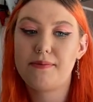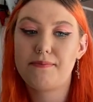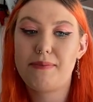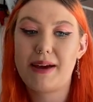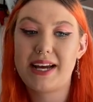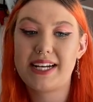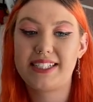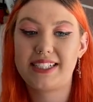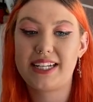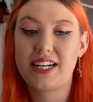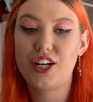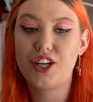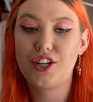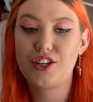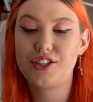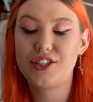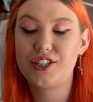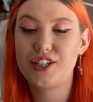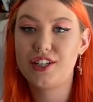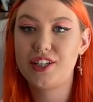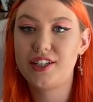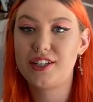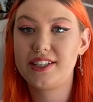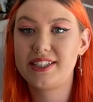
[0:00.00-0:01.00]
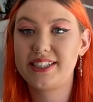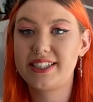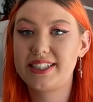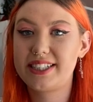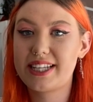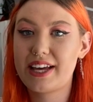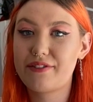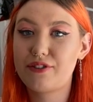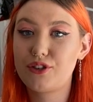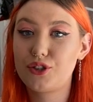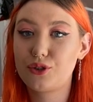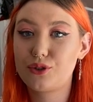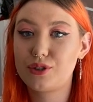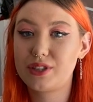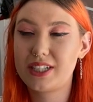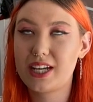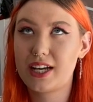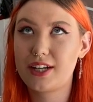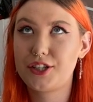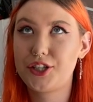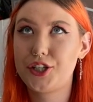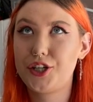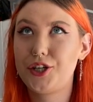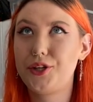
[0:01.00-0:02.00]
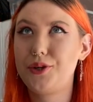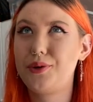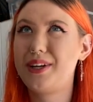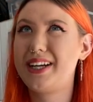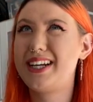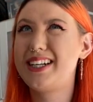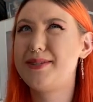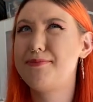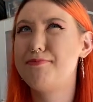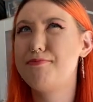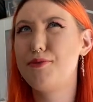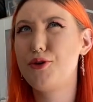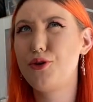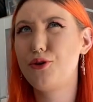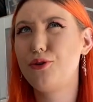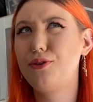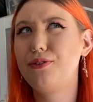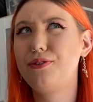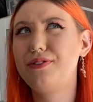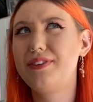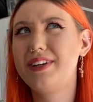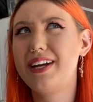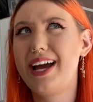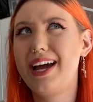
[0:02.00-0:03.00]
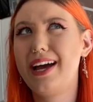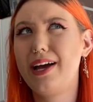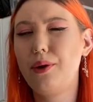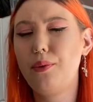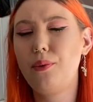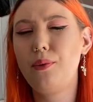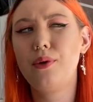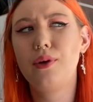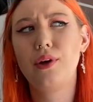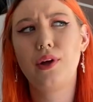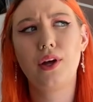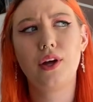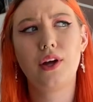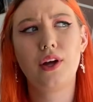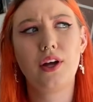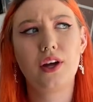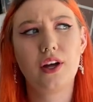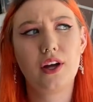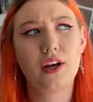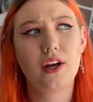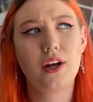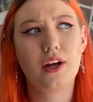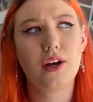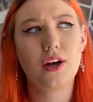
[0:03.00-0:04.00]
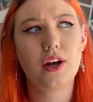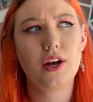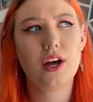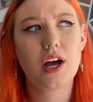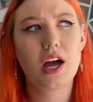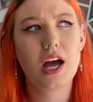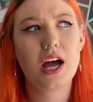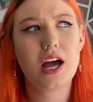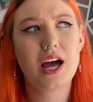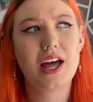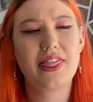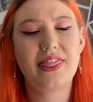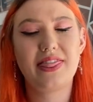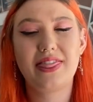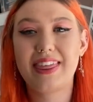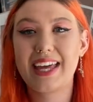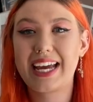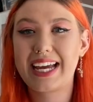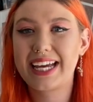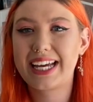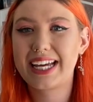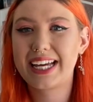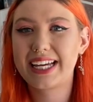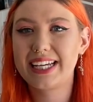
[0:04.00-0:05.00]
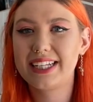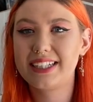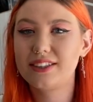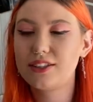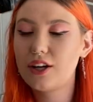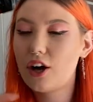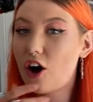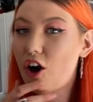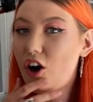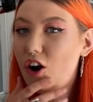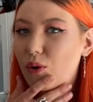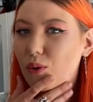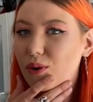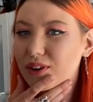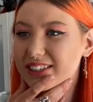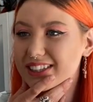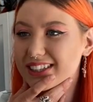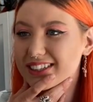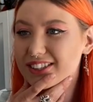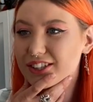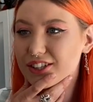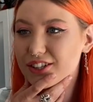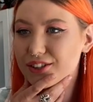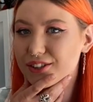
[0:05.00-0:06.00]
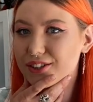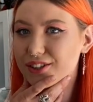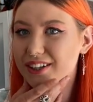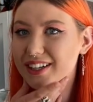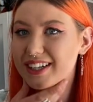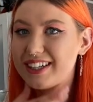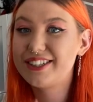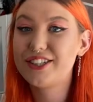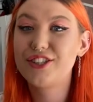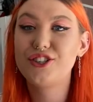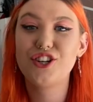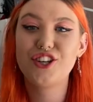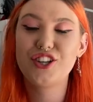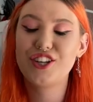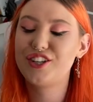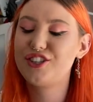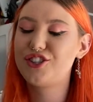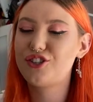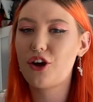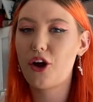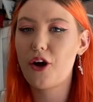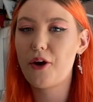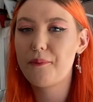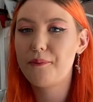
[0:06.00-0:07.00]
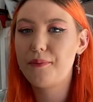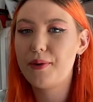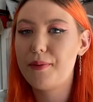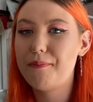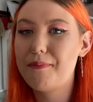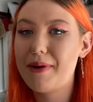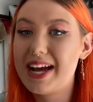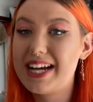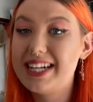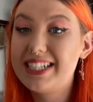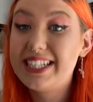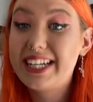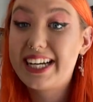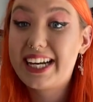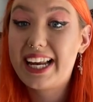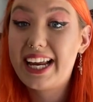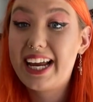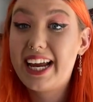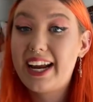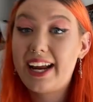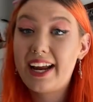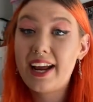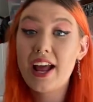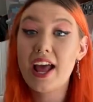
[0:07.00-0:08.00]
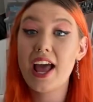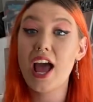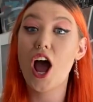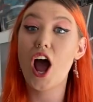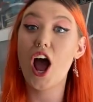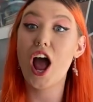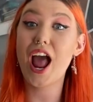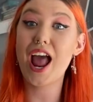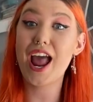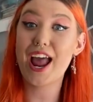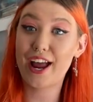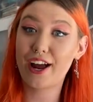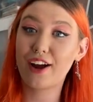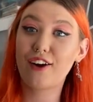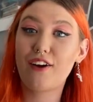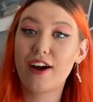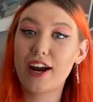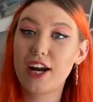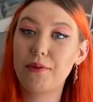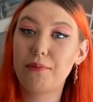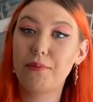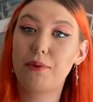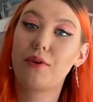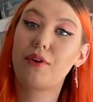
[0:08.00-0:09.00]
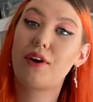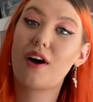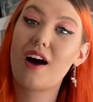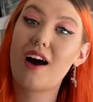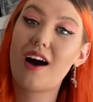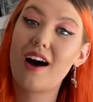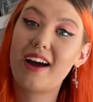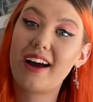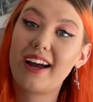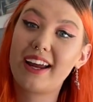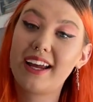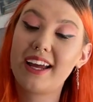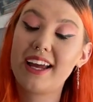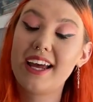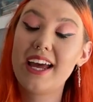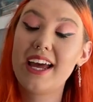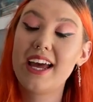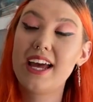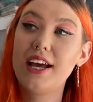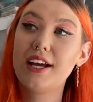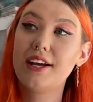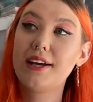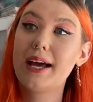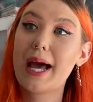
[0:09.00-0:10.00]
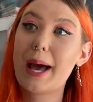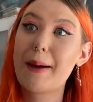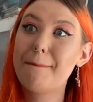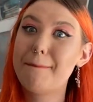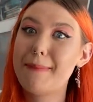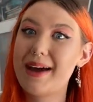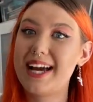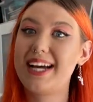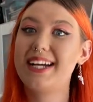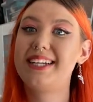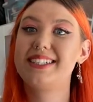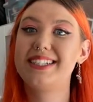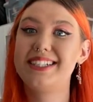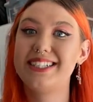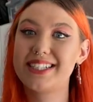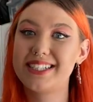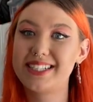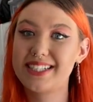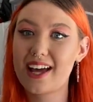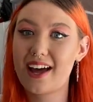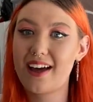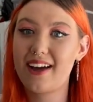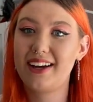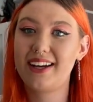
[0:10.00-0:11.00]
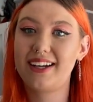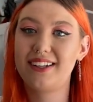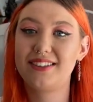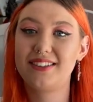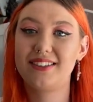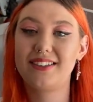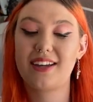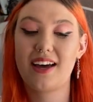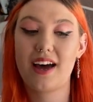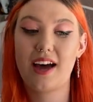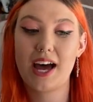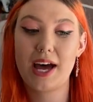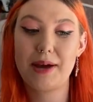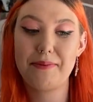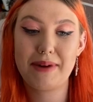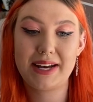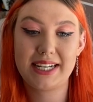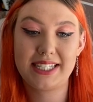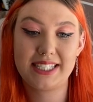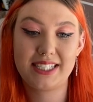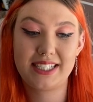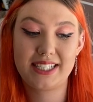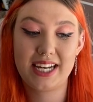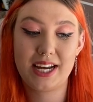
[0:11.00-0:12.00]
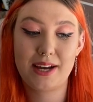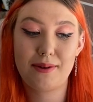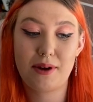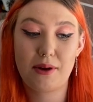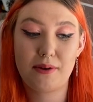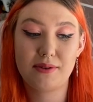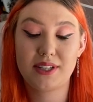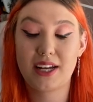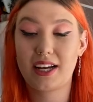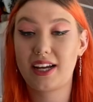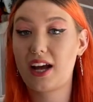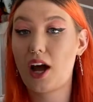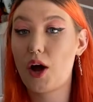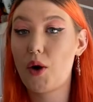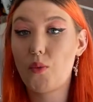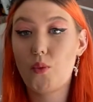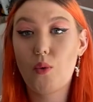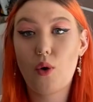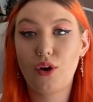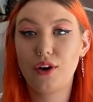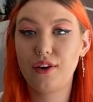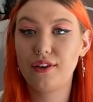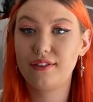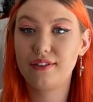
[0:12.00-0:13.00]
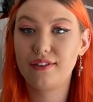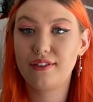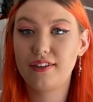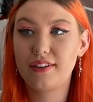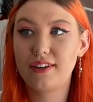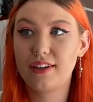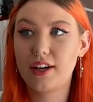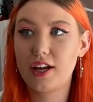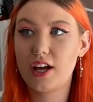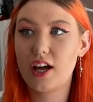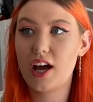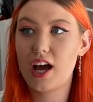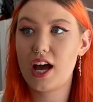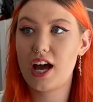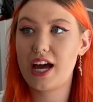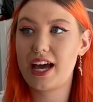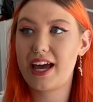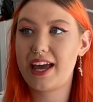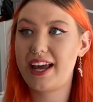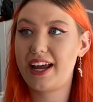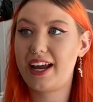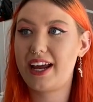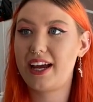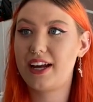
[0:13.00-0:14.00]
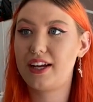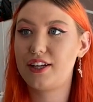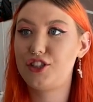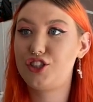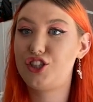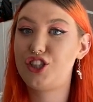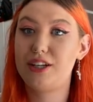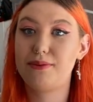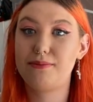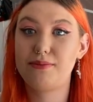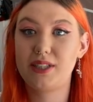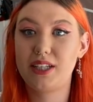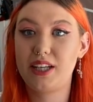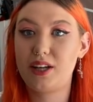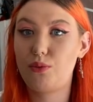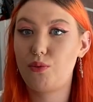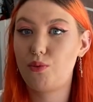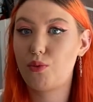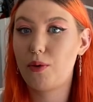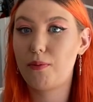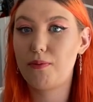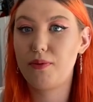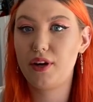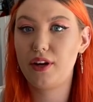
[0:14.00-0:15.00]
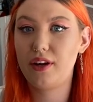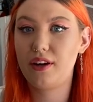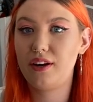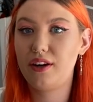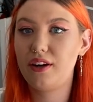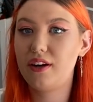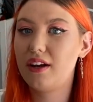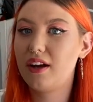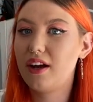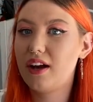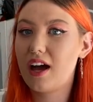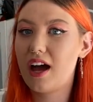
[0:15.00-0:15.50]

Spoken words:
based in London, Seven Doors Tattoo. He's moved now. It's another shop, but basically incredible guy, amazing designs. I messaged him, I was like, I want a gypsy woman